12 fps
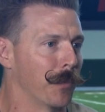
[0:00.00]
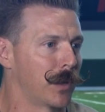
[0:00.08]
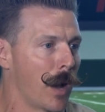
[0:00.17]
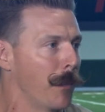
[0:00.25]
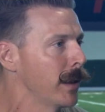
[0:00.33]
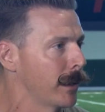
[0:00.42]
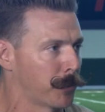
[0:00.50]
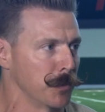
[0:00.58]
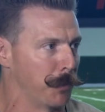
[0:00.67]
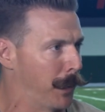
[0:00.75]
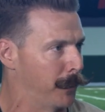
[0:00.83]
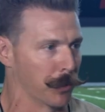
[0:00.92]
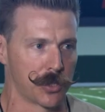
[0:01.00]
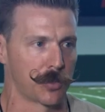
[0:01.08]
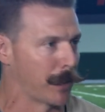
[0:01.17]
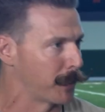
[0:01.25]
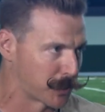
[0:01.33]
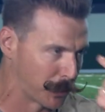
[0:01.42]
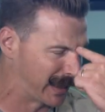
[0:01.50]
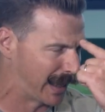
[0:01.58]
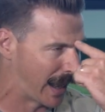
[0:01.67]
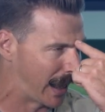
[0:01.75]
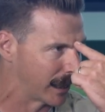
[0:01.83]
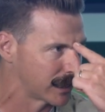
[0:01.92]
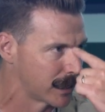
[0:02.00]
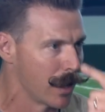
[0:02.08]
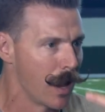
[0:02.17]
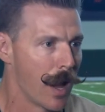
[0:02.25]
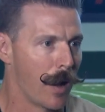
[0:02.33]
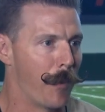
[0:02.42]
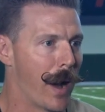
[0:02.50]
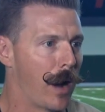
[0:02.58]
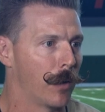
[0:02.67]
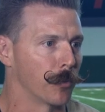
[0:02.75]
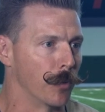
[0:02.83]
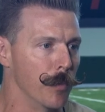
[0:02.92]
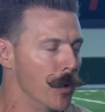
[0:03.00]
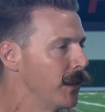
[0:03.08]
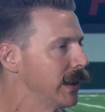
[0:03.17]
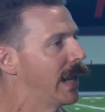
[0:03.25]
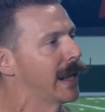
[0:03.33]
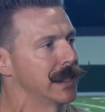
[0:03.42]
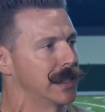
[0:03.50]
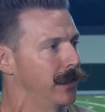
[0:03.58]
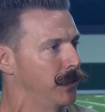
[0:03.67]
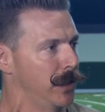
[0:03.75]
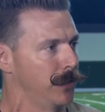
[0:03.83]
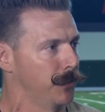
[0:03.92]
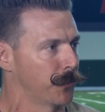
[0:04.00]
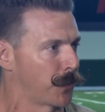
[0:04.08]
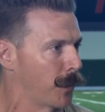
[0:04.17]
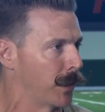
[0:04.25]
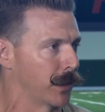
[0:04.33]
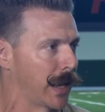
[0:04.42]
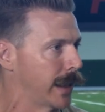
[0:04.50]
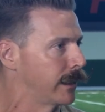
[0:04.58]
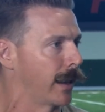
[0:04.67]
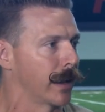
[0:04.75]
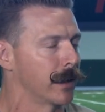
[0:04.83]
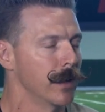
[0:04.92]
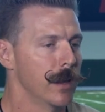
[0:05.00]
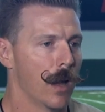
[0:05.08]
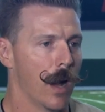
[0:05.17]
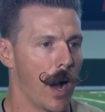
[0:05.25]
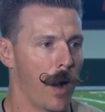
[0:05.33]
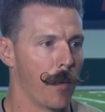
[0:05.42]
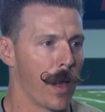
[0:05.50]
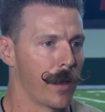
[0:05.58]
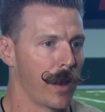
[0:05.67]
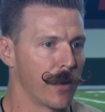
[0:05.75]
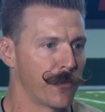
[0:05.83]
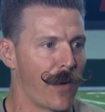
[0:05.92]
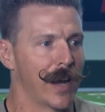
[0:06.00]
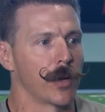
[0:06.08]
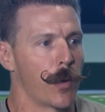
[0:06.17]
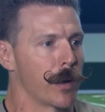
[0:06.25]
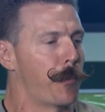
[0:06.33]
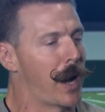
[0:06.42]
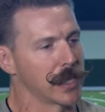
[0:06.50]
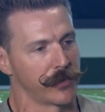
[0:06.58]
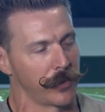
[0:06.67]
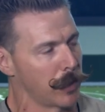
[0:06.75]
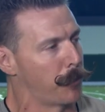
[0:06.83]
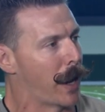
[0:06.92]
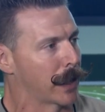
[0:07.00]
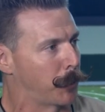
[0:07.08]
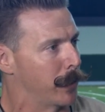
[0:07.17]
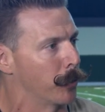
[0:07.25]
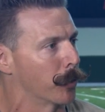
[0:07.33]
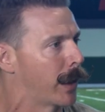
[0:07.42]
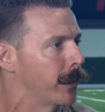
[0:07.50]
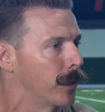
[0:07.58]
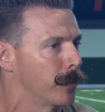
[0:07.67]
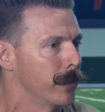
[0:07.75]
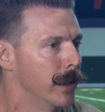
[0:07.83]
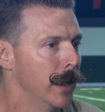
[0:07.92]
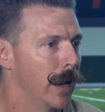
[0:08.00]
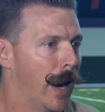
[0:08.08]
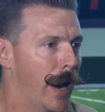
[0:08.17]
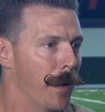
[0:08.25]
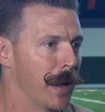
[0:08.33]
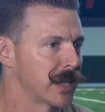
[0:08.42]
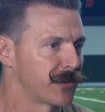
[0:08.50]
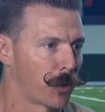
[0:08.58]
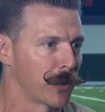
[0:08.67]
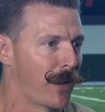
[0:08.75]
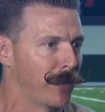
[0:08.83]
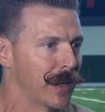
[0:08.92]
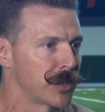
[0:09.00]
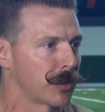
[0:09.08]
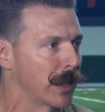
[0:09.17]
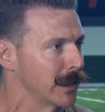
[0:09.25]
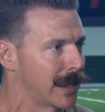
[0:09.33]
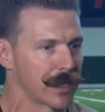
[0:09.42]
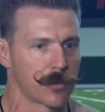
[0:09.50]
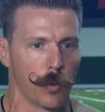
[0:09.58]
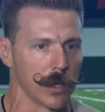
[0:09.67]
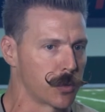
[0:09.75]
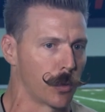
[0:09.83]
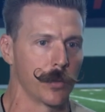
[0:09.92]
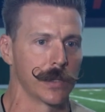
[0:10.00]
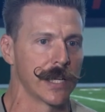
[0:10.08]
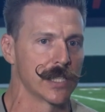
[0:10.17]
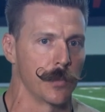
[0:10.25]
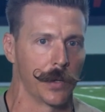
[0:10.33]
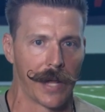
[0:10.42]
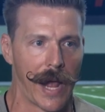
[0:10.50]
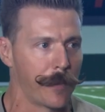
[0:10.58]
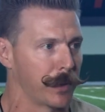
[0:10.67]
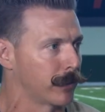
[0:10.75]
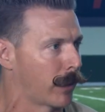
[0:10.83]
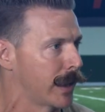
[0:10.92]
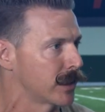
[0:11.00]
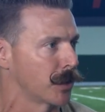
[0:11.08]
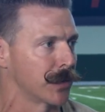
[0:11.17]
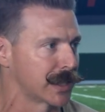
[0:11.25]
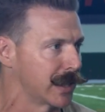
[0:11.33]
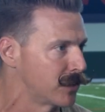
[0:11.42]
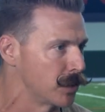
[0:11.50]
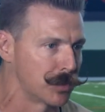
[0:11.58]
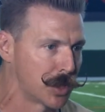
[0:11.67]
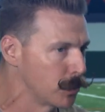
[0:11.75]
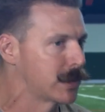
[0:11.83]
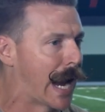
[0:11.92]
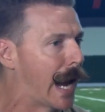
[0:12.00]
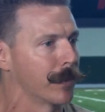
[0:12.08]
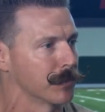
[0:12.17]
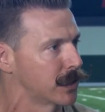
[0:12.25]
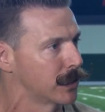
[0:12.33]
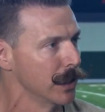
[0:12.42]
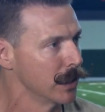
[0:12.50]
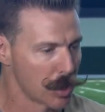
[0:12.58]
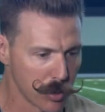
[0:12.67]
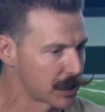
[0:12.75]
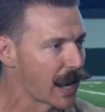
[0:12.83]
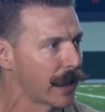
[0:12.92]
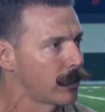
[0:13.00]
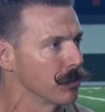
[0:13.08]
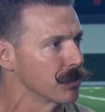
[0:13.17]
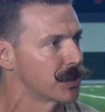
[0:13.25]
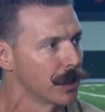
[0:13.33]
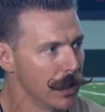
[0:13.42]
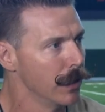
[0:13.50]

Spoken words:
coming at people straight between the eyes about removing negativity from their day-to-day and finding a way to positively impact people around them. And it's 45 days straight. It takes, 21 days to build a habit, right? So this gives you two cycles